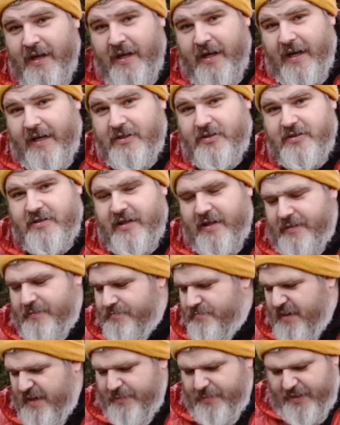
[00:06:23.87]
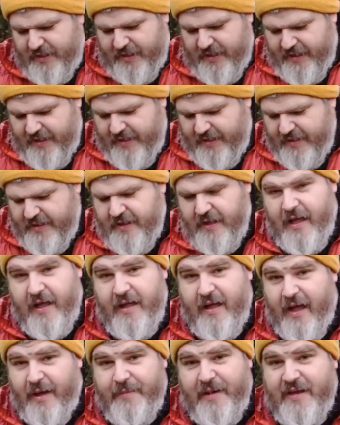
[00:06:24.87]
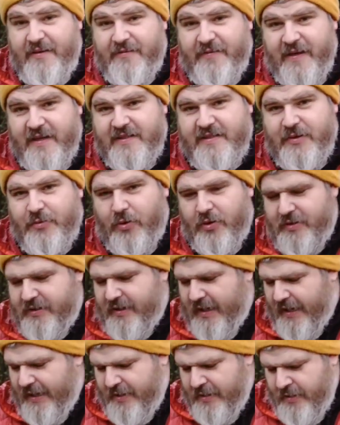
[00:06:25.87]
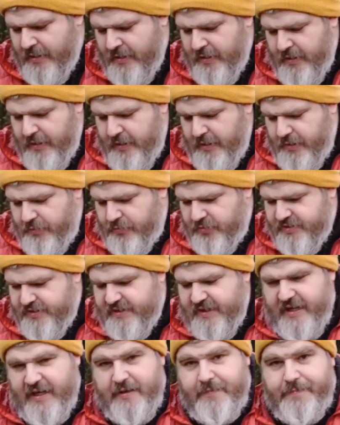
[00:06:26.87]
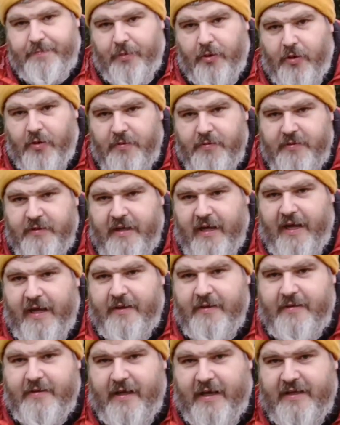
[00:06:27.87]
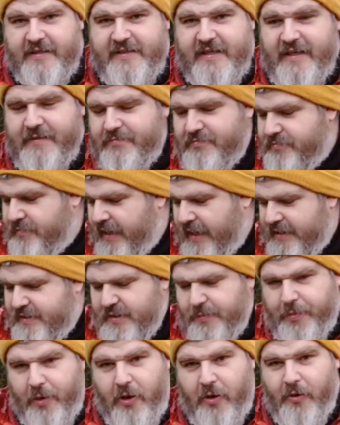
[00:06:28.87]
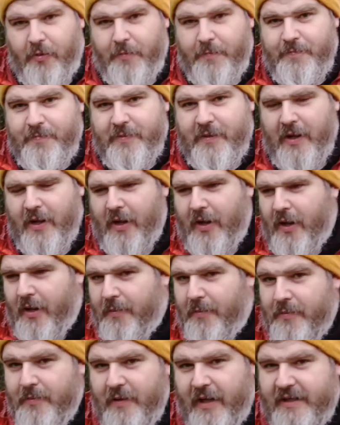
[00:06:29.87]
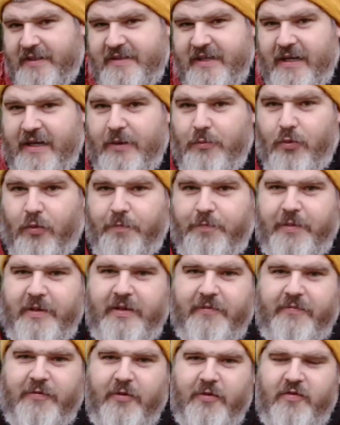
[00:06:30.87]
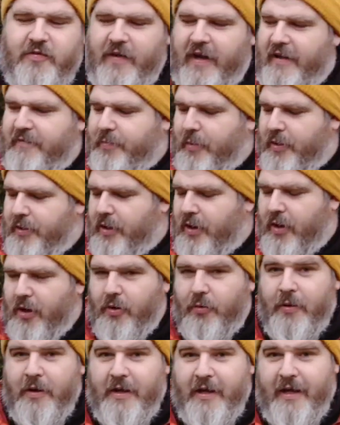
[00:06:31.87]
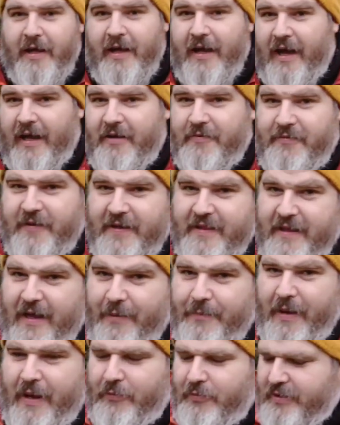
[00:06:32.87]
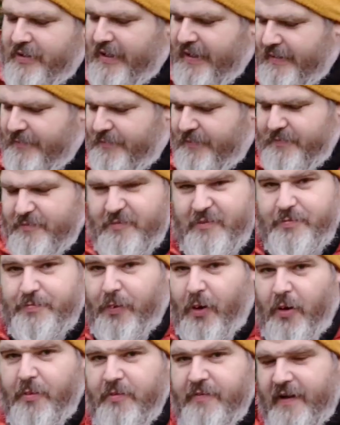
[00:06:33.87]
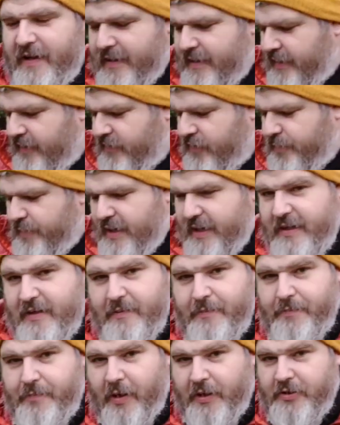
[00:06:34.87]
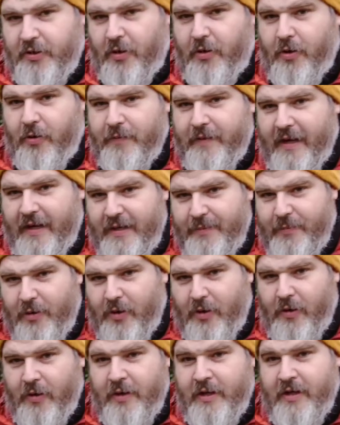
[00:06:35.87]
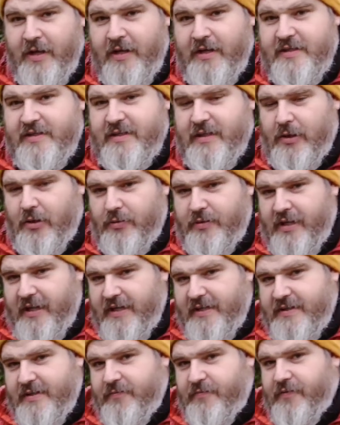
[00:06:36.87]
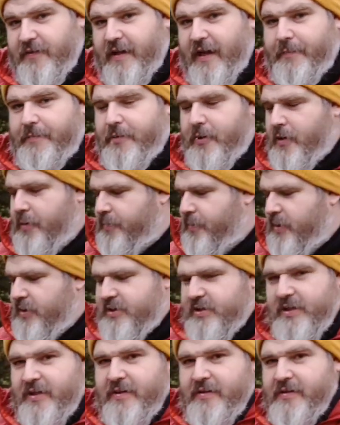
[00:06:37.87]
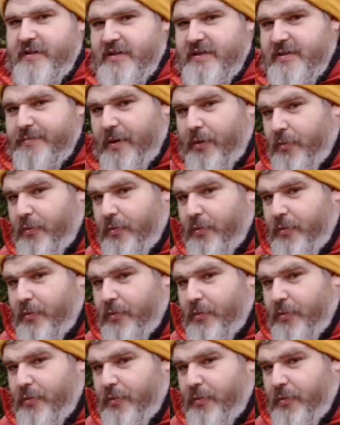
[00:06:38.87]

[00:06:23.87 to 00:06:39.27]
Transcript: it doesn't meet my gear. I may fix it one day, we'll see. But yeah, that's it. That's the bottom. Like I said, it would be the Phoxx 5.0, and I think that mat would hit bottom of any list for me, but I don't own that anymore. Still own this. For that purpose, this is my